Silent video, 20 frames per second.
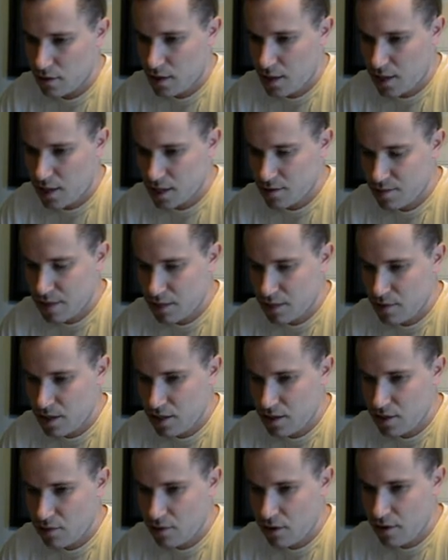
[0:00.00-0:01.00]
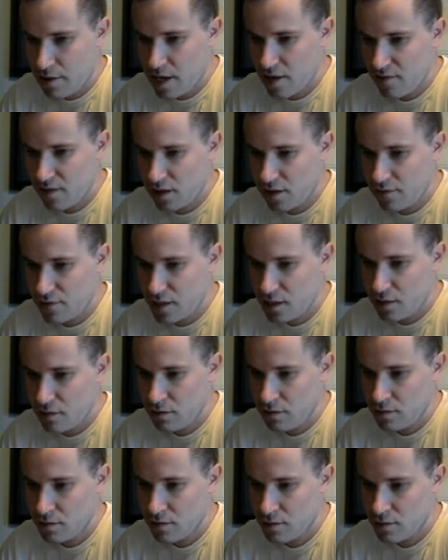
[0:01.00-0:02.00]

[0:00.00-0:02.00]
Can't expect me to do all the heavy lifting.